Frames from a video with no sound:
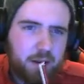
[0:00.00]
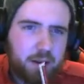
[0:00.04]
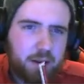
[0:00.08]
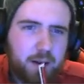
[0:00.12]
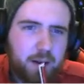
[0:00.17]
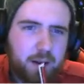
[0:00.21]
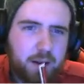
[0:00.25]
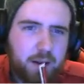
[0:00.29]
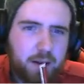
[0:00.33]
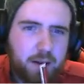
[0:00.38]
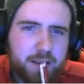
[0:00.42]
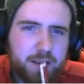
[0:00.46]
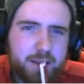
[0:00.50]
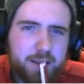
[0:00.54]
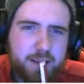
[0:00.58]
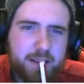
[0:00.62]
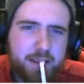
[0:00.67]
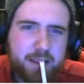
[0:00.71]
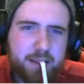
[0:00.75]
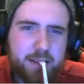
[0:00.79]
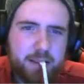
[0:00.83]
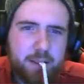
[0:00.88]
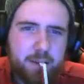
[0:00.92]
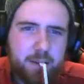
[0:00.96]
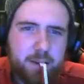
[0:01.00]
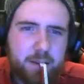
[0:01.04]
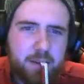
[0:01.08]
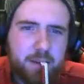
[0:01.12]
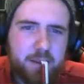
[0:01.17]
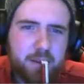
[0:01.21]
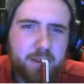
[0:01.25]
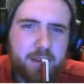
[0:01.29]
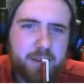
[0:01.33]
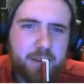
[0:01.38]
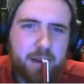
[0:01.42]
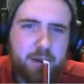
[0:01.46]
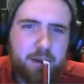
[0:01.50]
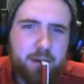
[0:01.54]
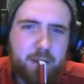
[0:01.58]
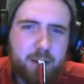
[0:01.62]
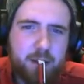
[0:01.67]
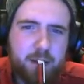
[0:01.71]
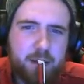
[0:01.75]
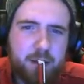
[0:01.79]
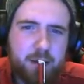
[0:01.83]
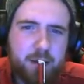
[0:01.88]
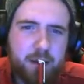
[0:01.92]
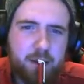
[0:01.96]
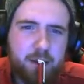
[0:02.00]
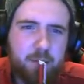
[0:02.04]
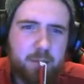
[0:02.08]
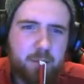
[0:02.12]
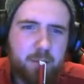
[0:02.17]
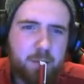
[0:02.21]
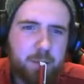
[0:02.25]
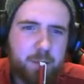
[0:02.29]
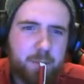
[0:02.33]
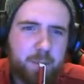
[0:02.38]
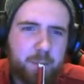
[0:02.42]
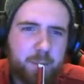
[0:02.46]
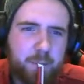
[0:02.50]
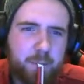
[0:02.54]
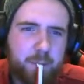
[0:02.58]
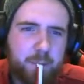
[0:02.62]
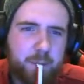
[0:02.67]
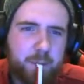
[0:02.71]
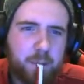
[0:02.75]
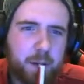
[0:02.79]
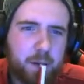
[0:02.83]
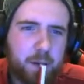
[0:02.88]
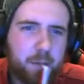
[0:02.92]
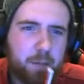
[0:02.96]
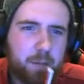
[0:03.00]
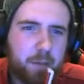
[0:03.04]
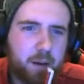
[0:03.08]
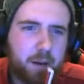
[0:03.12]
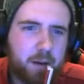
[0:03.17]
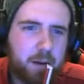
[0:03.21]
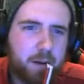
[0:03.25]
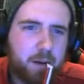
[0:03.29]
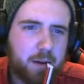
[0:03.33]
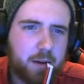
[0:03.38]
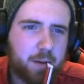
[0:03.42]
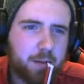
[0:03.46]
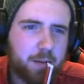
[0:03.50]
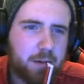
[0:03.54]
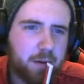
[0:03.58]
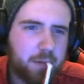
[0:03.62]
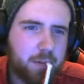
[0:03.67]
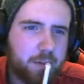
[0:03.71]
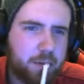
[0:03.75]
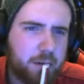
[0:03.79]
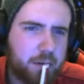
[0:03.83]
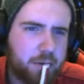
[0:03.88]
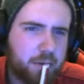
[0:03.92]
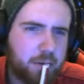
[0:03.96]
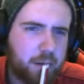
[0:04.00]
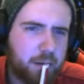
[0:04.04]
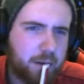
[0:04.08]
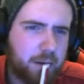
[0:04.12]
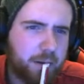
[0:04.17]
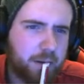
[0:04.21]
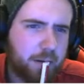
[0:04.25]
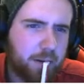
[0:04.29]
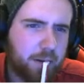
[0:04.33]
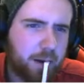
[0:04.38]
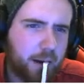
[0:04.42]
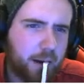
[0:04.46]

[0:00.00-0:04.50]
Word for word: Oh, this is actually one of those towers that's like barely coming above water.